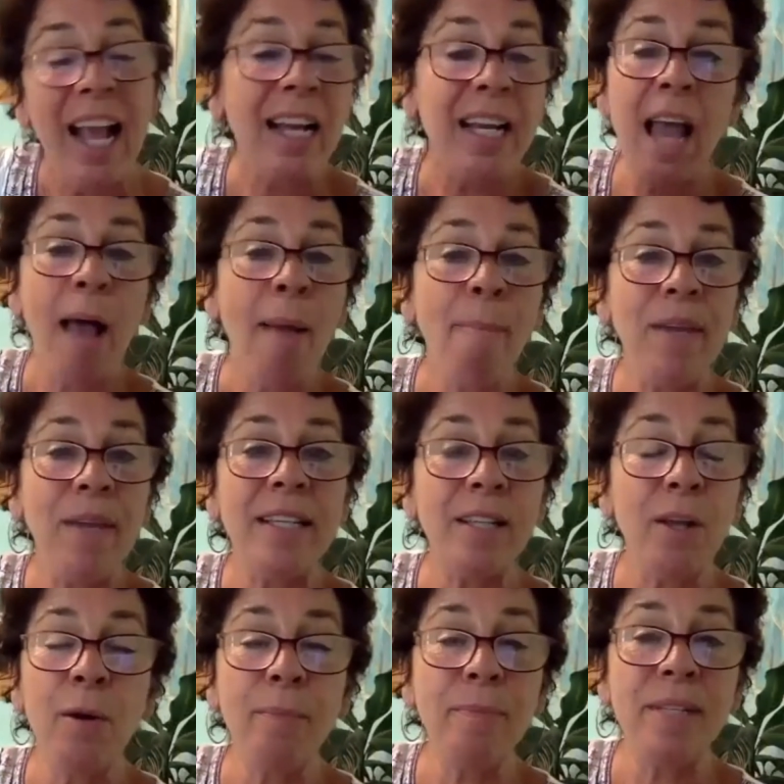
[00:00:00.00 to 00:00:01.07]
Not be
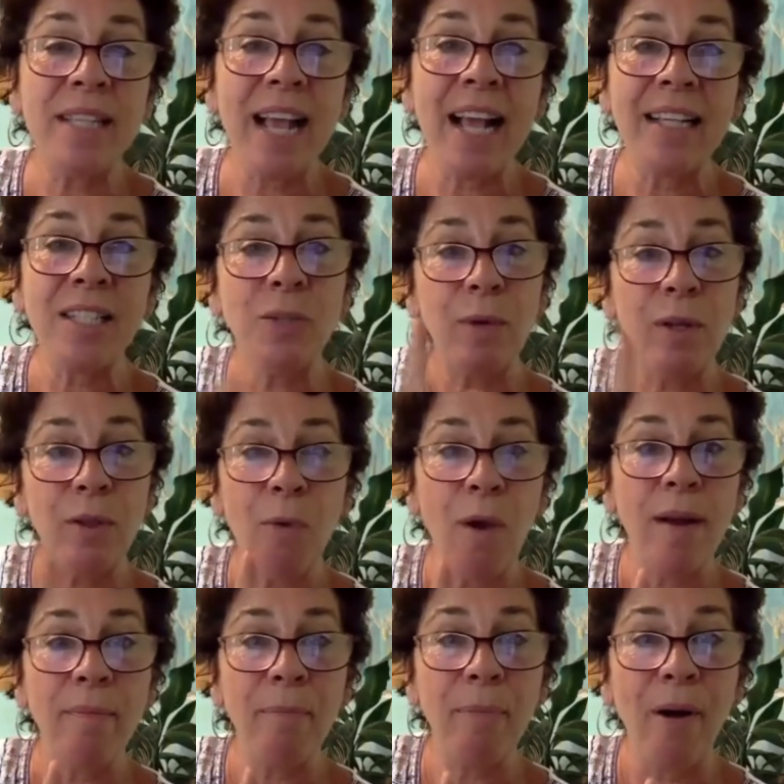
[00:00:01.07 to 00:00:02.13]
so obsessed with
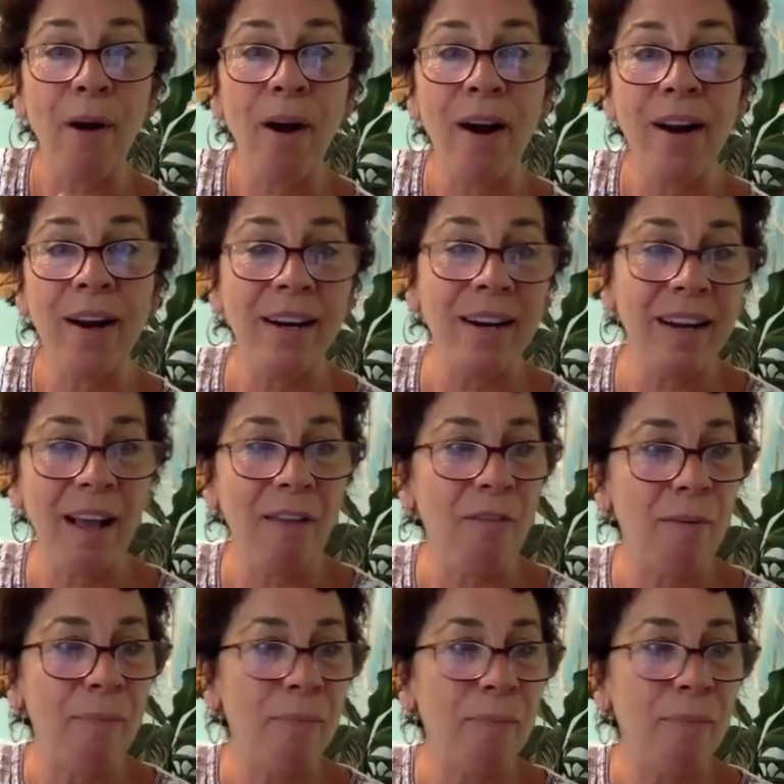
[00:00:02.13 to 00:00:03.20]
one part of a